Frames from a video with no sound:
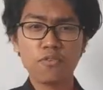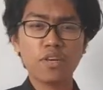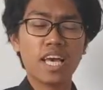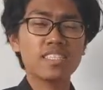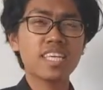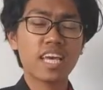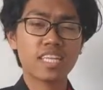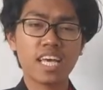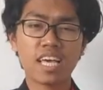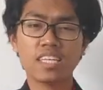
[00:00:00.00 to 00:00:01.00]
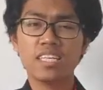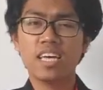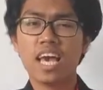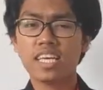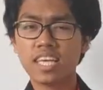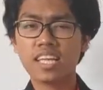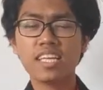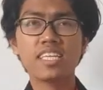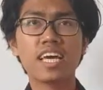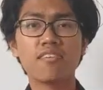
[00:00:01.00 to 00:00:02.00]
you
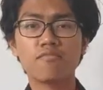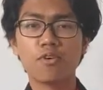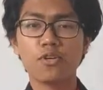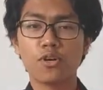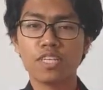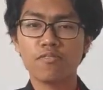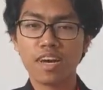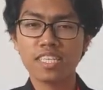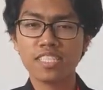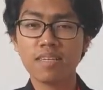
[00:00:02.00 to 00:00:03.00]
exactly that for your device.